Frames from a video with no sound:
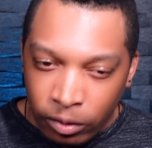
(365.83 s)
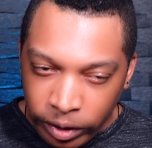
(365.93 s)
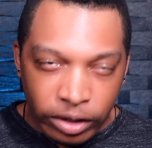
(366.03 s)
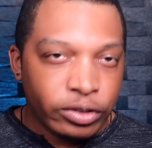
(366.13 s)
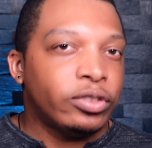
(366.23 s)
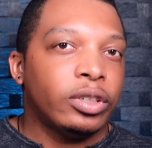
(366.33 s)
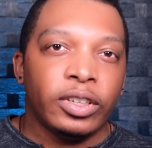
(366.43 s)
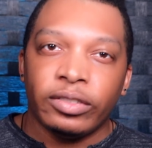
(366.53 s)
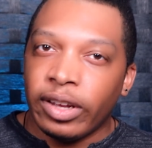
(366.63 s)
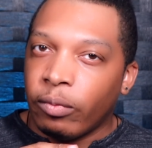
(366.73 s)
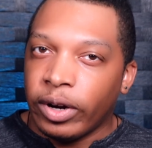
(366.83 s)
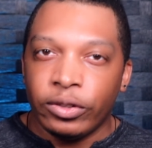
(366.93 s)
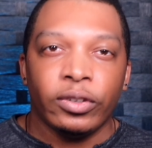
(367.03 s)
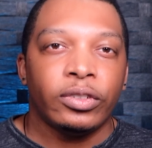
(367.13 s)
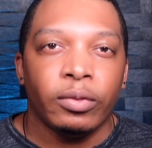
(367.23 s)
Where's your service time?
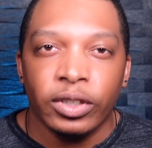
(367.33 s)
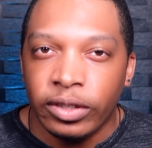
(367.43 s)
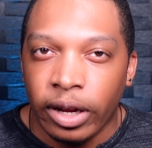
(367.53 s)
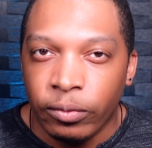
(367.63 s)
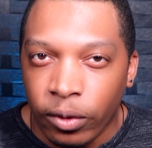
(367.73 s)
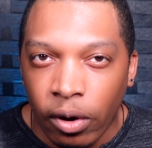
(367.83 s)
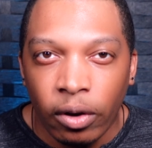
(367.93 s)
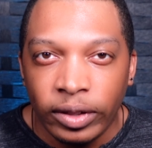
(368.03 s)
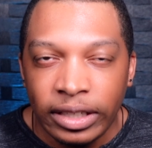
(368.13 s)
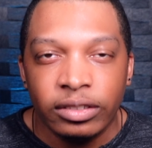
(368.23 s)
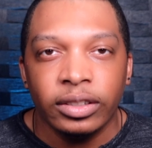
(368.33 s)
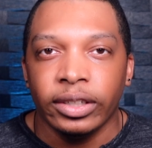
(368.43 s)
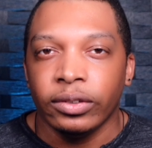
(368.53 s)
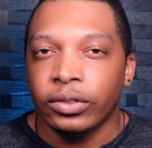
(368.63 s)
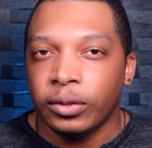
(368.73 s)
Where's your service time for all these
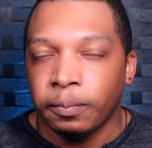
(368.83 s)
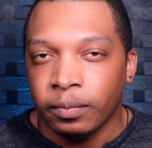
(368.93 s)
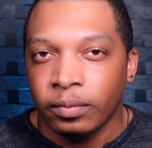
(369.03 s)
years?